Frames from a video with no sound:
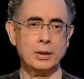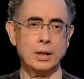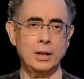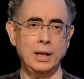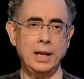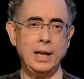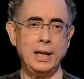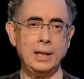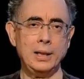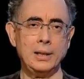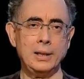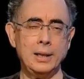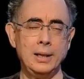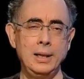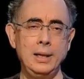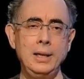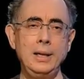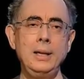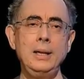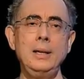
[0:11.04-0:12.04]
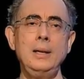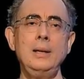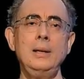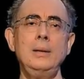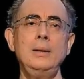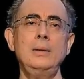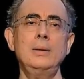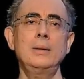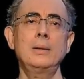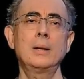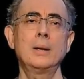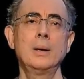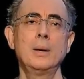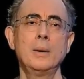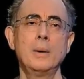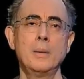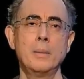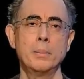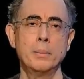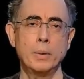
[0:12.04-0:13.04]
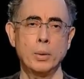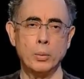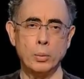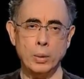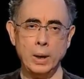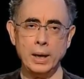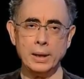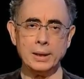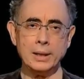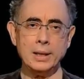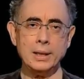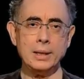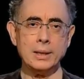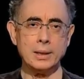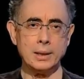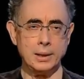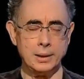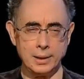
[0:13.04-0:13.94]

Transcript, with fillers: tonight is Mwangi